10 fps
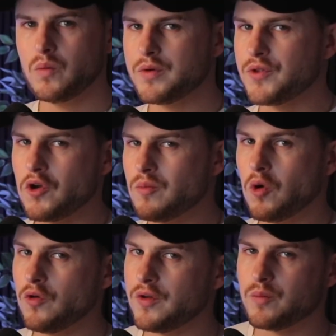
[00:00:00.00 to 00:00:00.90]
with no
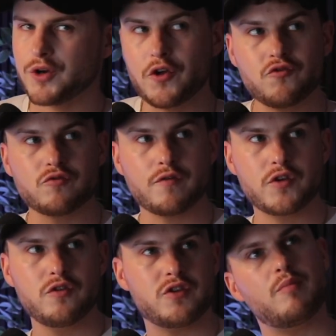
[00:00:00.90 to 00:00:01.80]
more than 100
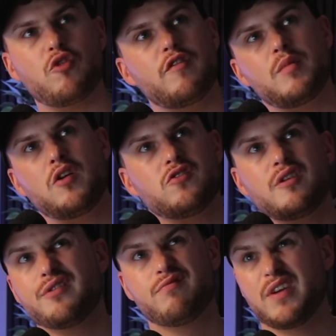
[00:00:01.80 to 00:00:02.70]
reviews and a profit margin
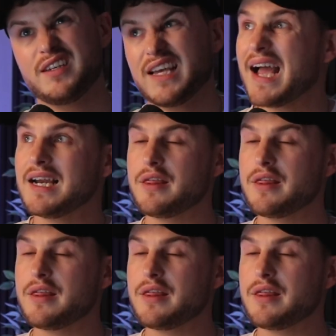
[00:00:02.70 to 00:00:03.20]
at exactly